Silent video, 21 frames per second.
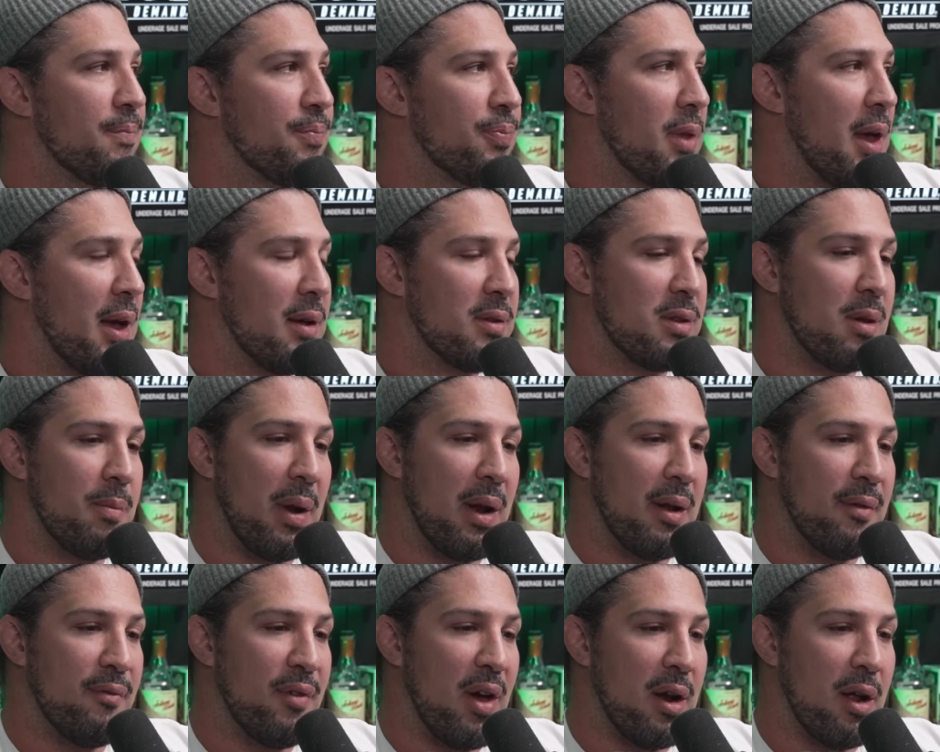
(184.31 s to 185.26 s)
as the main
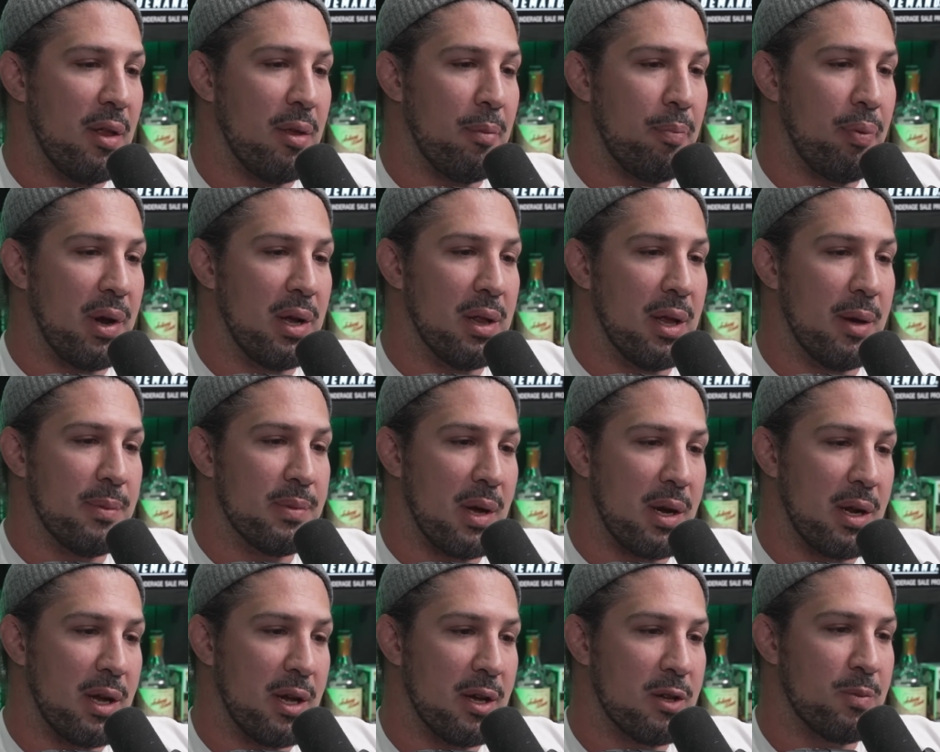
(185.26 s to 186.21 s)
event on the prelims on
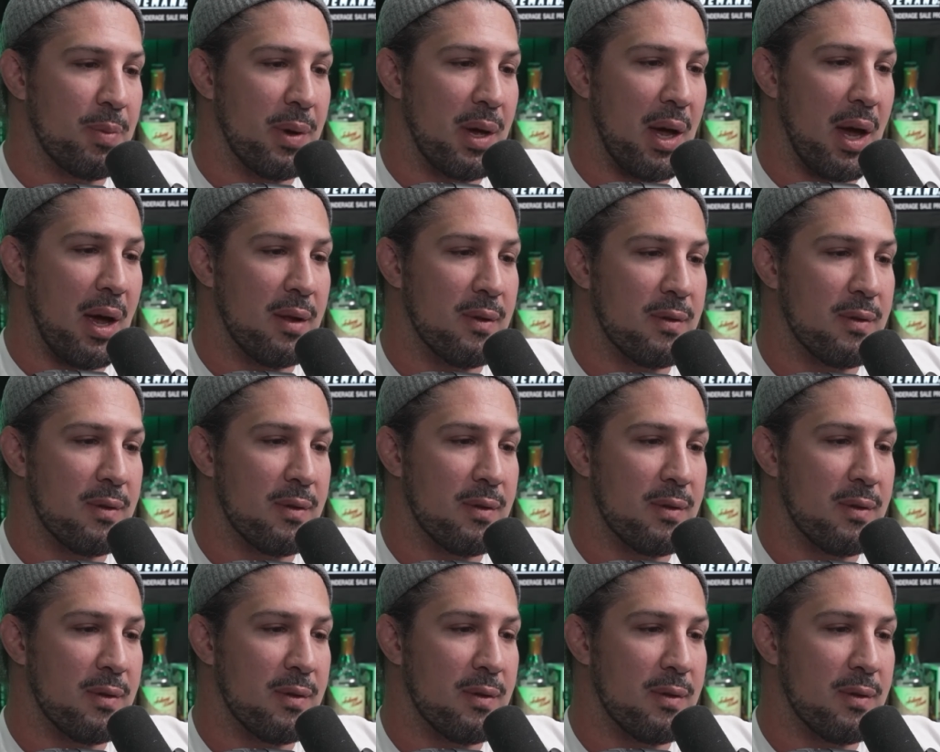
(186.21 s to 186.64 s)
ESPN.